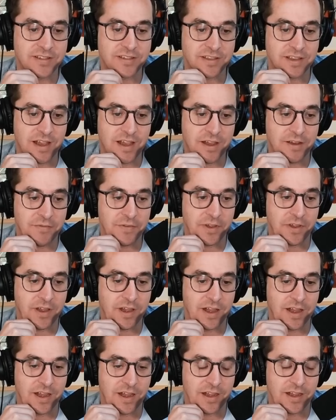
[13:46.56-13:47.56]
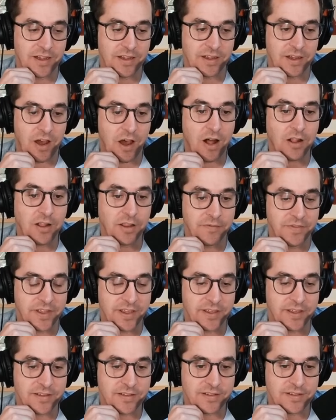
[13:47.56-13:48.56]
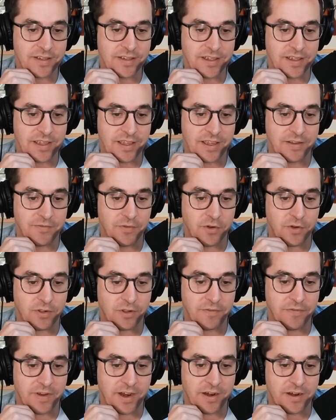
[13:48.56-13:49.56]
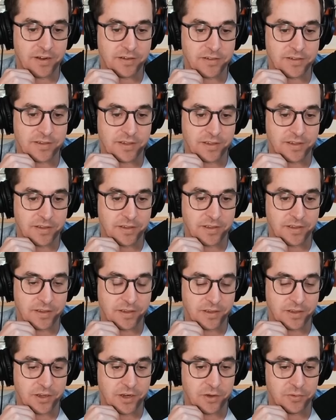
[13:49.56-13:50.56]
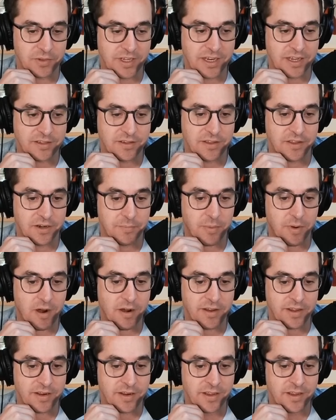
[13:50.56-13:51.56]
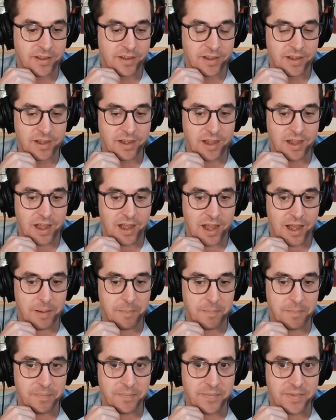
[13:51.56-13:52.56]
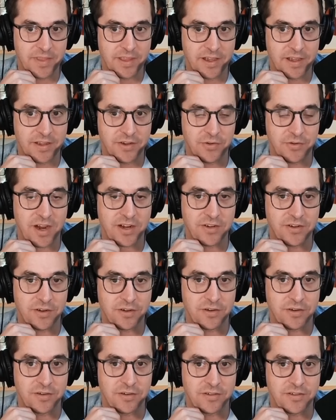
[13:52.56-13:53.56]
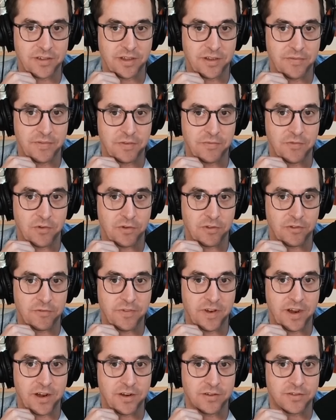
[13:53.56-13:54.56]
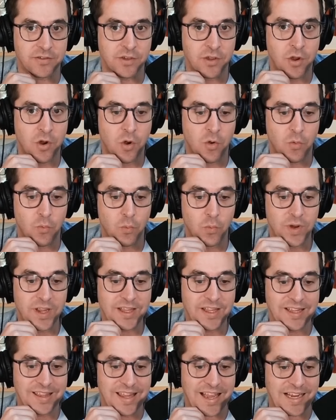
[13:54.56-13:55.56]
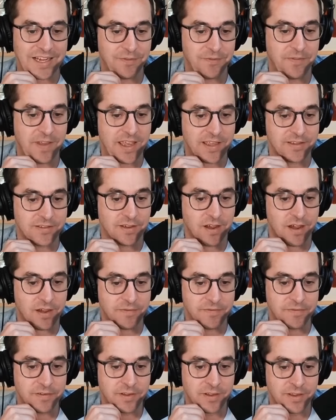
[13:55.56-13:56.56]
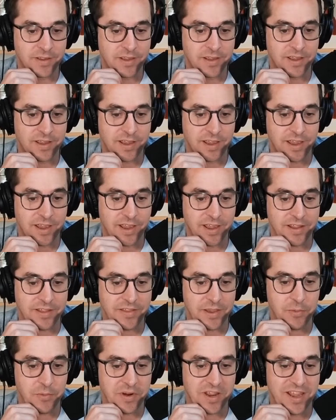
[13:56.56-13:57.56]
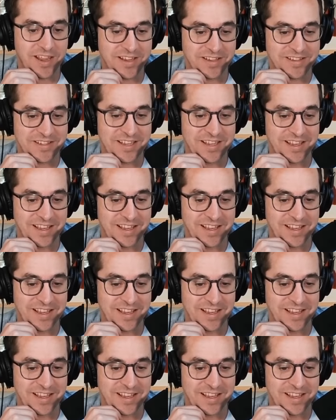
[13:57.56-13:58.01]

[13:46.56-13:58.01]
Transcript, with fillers: of uh, all of this infernal affairs, you know, leading to the Departed. Um, the directors of Infernal Affairs really liked Face Off, and they wanted yeah. to.